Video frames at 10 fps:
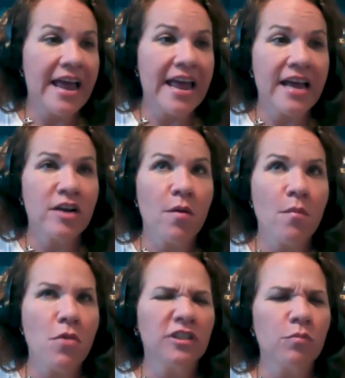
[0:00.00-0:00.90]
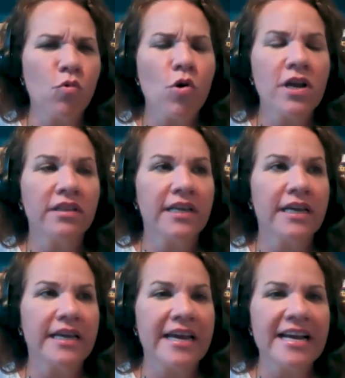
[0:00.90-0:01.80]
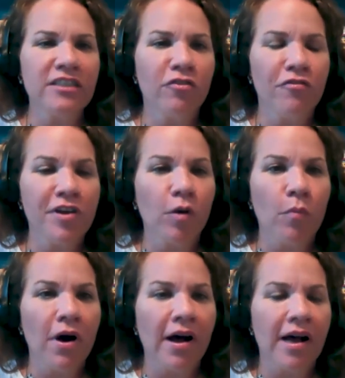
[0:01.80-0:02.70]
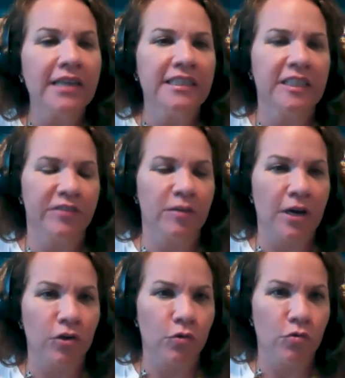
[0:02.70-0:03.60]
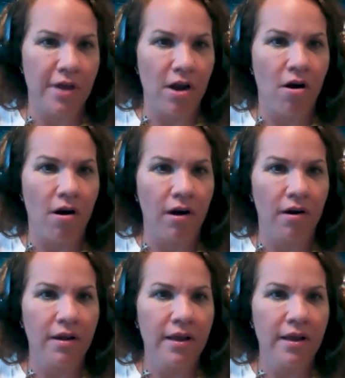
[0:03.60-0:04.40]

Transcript: And most importantly, kids feel positive about who they are.